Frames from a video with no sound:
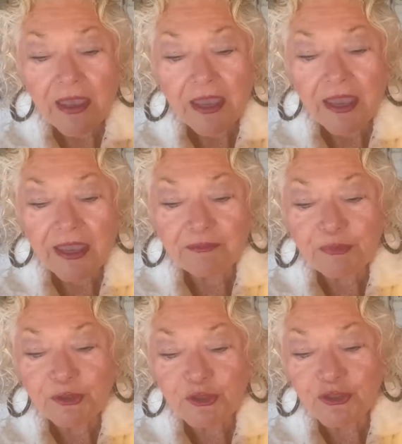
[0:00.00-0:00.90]
and
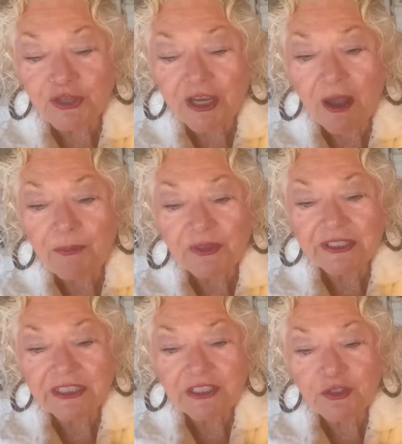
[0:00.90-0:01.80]
put just a couple
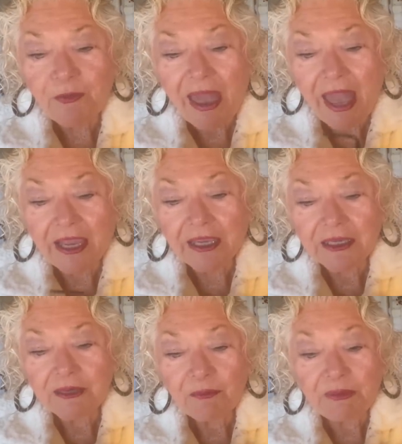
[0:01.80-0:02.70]
in each bag.
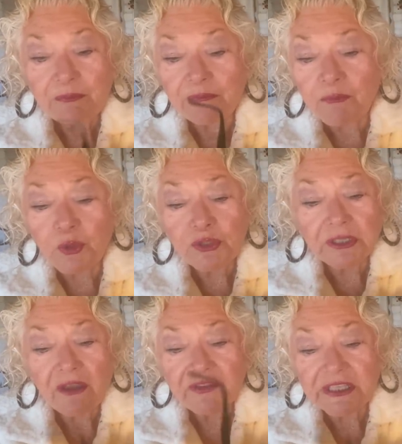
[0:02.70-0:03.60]
But Moose
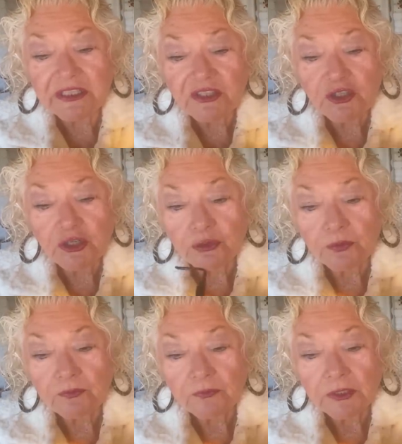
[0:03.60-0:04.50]
loves these too.
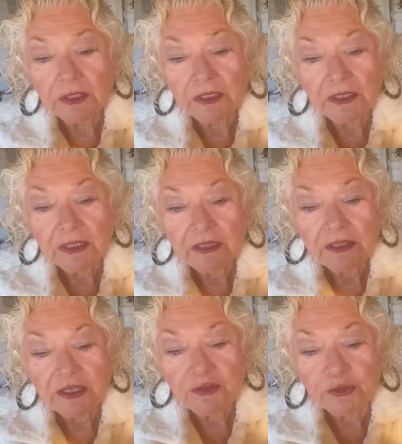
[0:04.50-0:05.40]

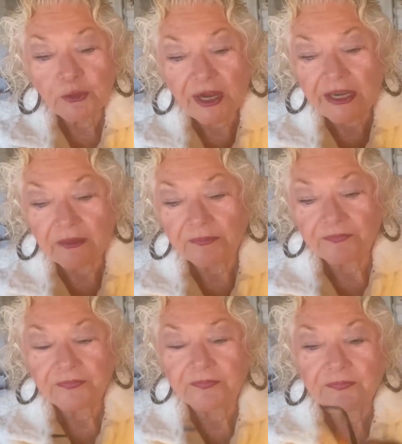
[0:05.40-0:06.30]
These are great.
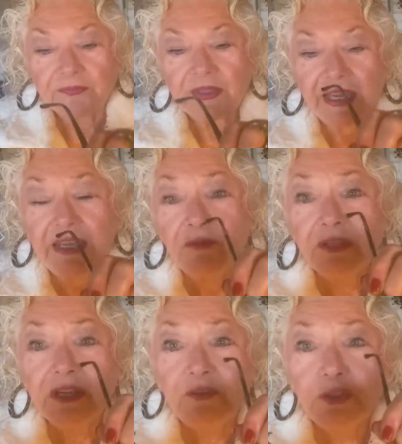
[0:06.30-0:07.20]
Even if you